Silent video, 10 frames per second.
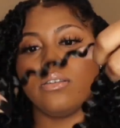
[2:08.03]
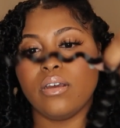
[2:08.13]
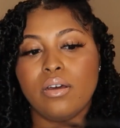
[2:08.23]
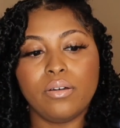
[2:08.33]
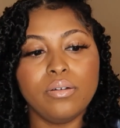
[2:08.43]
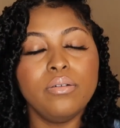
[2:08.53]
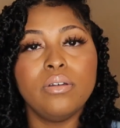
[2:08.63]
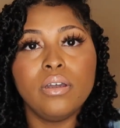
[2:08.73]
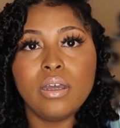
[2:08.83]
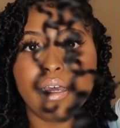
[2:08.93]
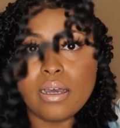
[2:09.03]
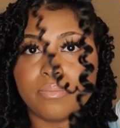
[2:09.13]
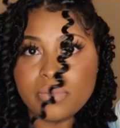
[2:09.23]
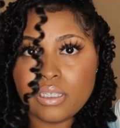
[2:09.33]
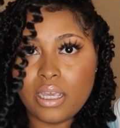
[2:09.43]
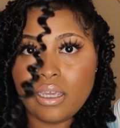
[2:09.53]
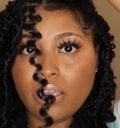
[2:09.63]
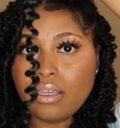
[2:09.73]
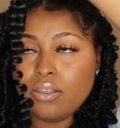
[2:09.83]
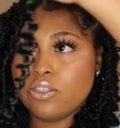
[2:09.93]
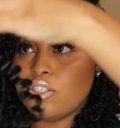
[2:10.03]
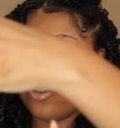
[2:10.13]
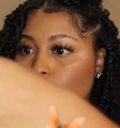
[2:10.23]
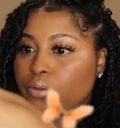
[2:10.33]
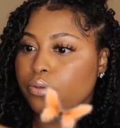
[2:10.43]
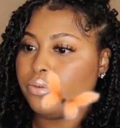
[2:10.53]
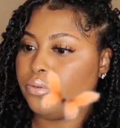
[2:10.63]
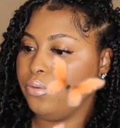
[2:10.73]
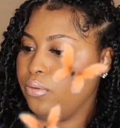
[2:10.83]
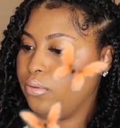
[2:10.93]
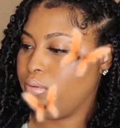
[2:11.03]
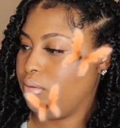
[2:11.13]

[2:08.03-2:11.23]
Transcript: so I'm taking 2.